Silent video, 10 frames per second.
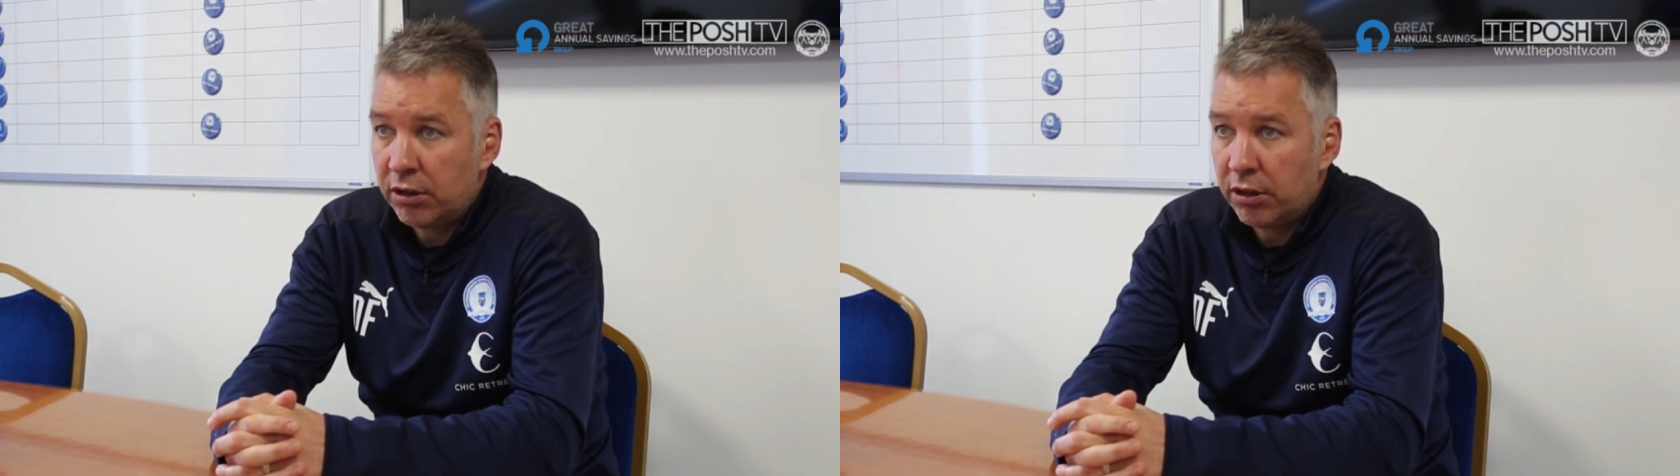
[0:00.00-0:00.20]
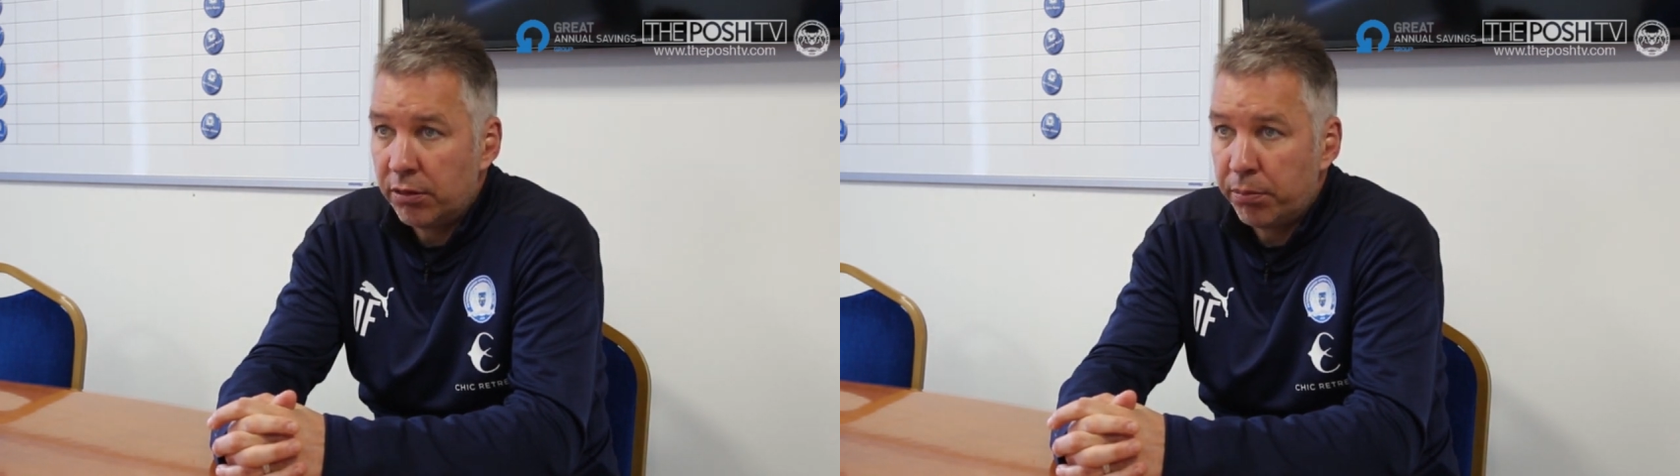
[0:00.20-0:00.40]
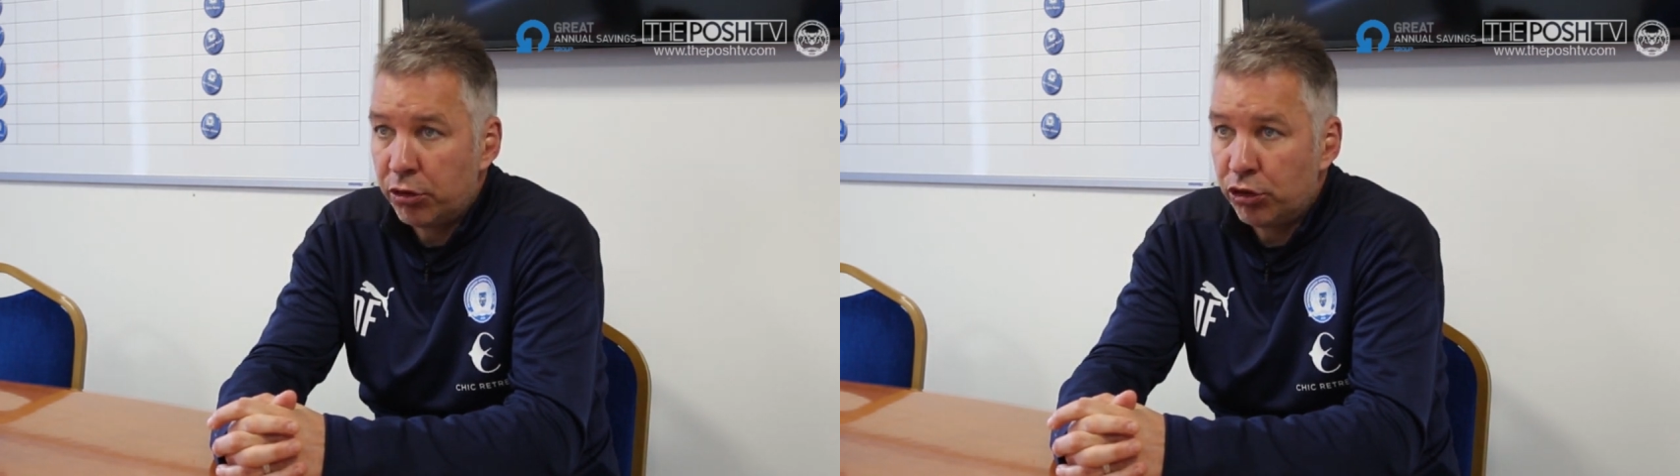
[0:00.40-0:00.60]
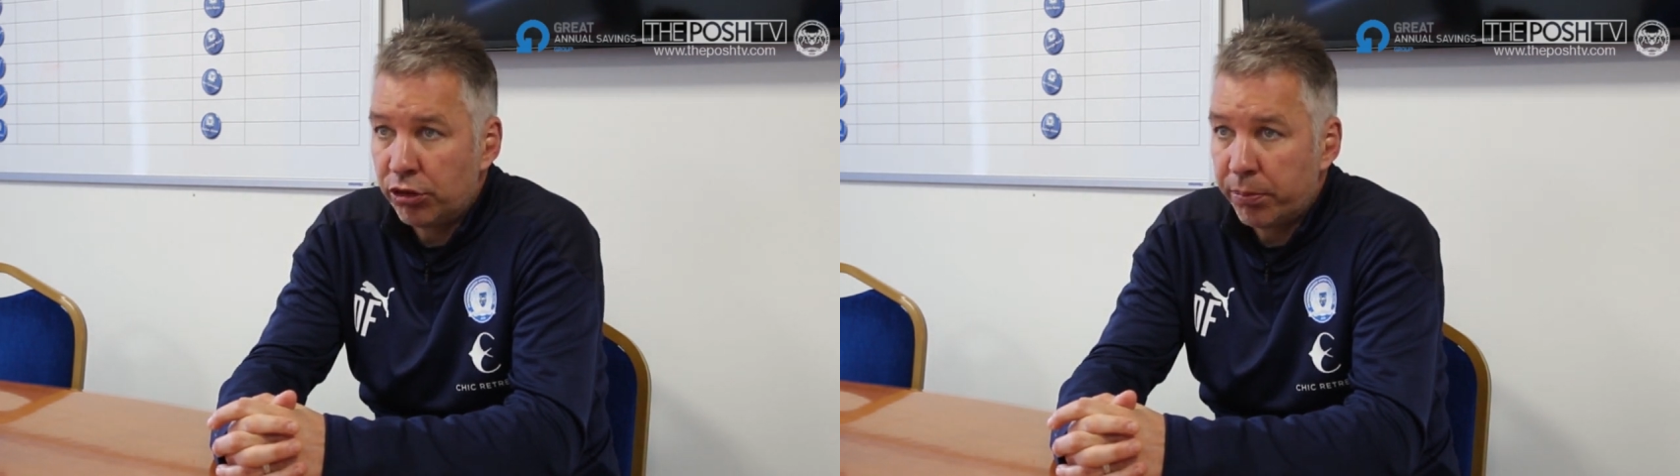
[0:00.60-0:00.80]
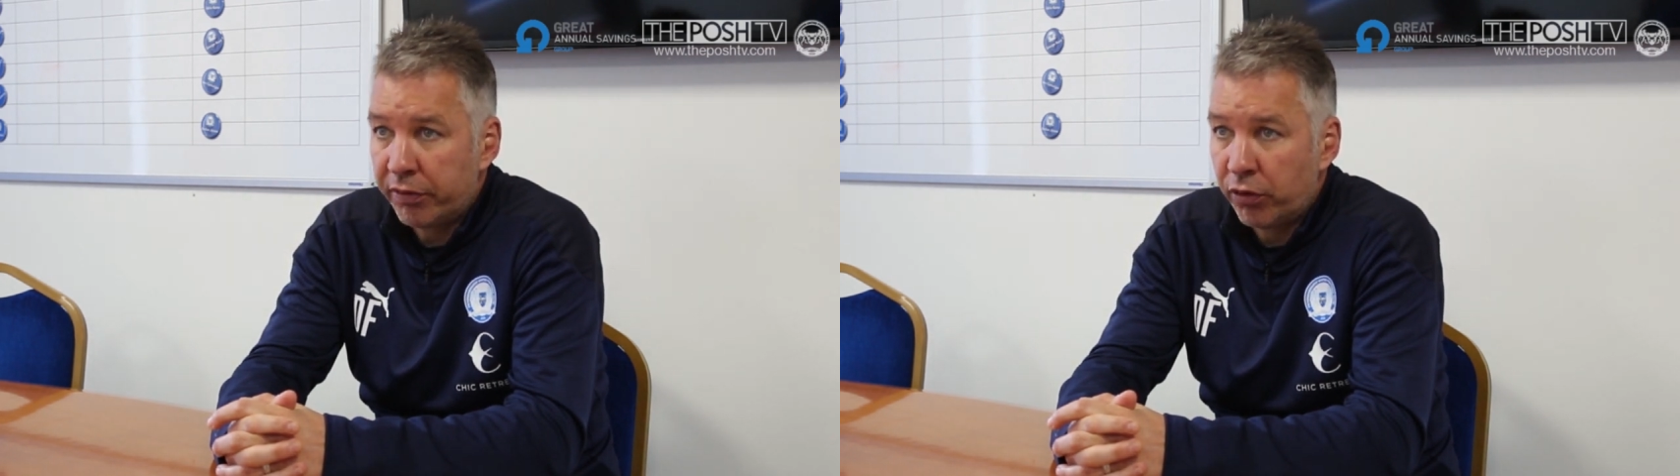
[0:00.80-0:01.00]
to
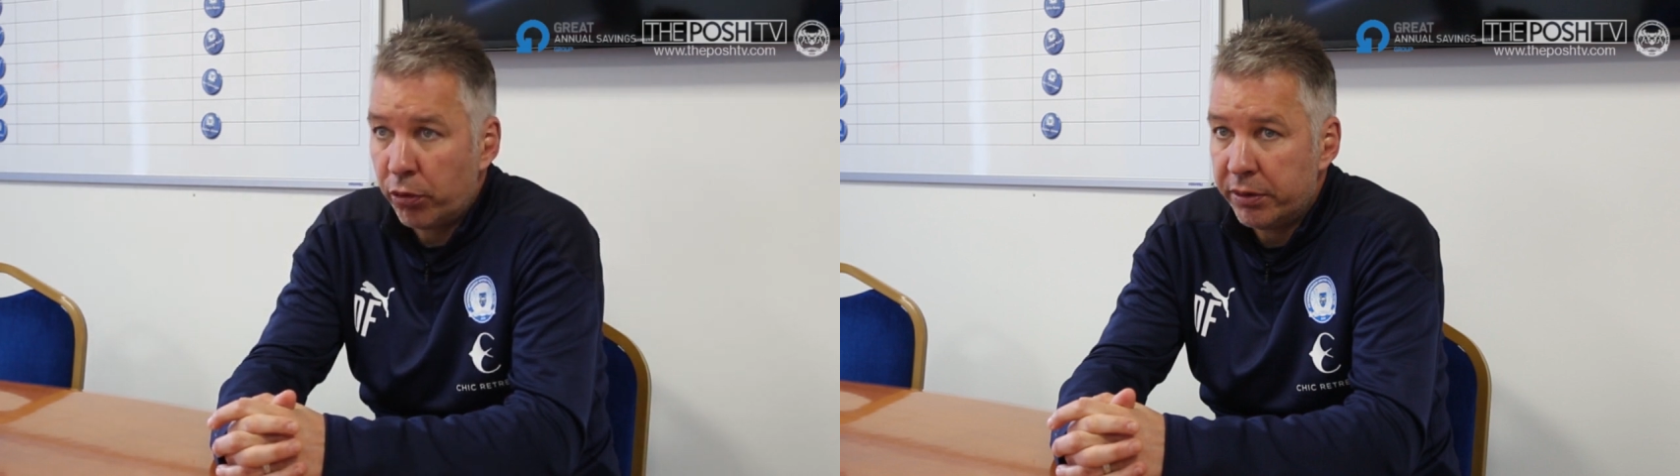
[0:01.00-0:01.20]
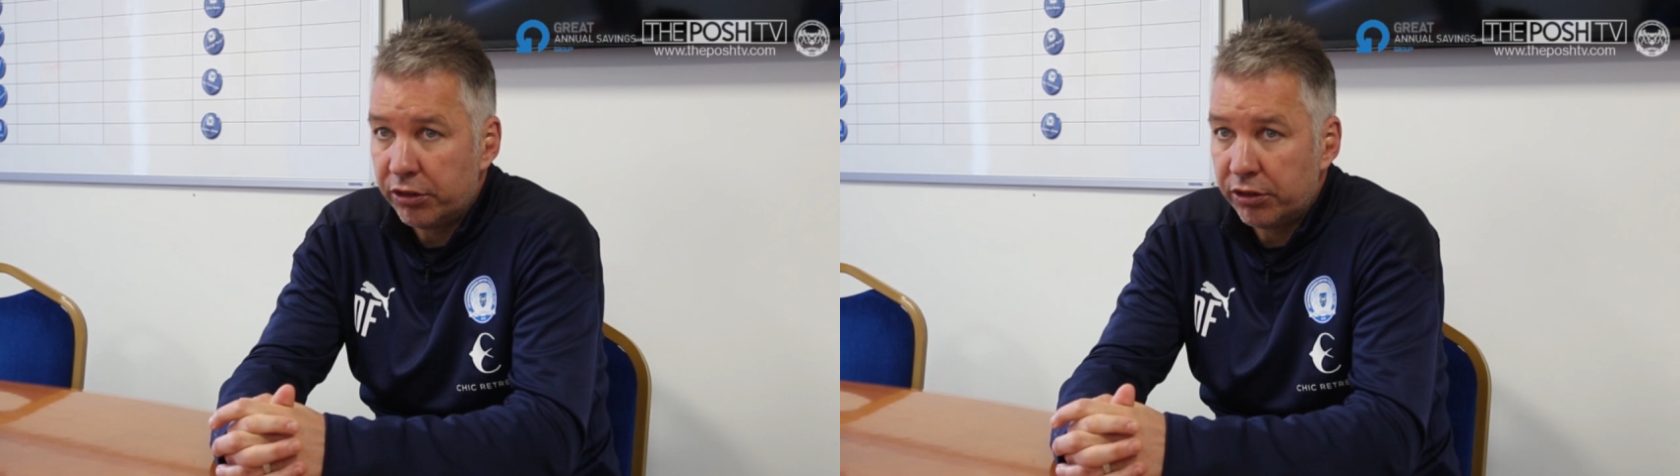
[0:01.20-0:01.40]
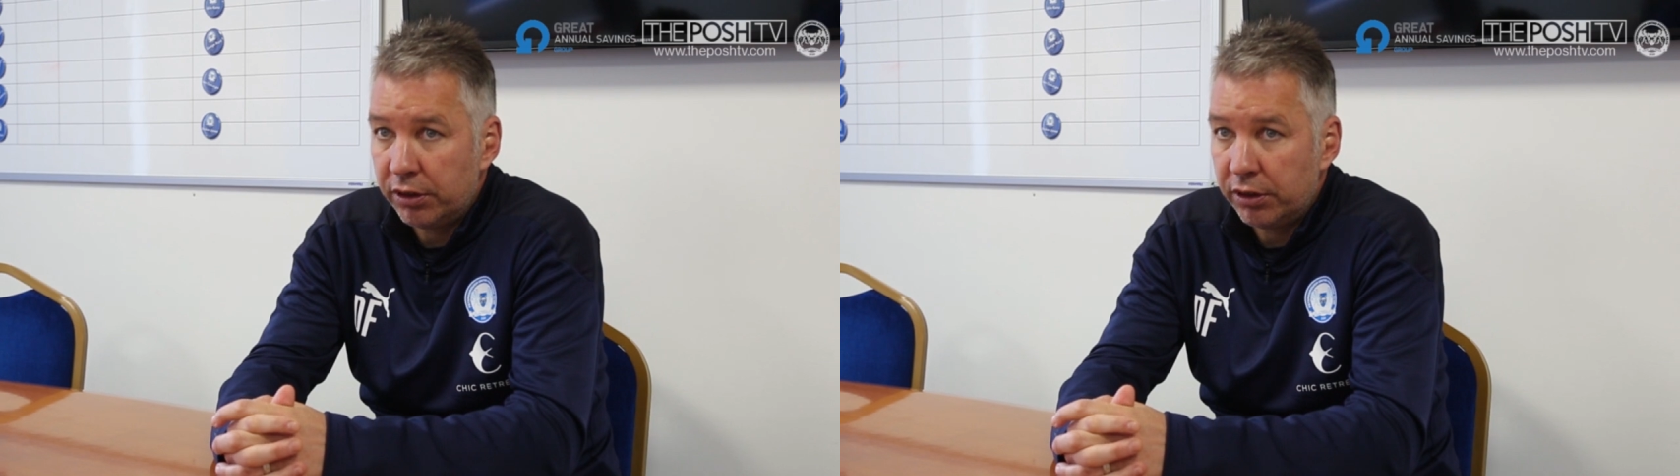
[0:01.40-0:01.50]
produce a performance.